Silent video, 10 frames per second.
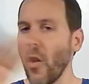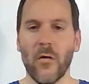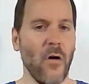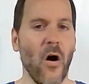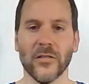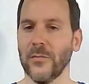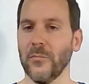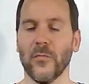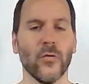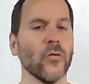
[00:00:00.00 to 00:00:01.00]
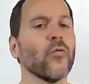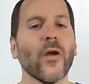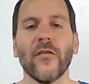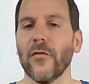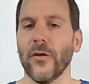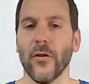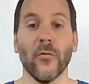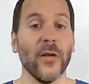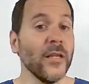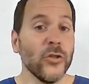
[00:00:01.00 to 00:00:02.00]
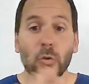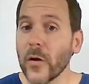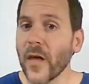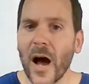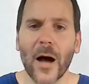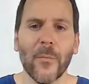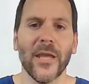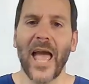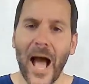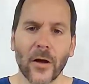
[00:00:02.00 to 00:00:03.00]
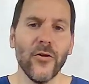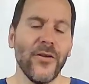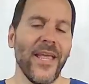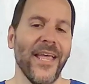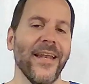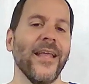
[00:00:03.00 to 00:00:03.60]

Awesome. Great for you. Enjoy the hobby how you can.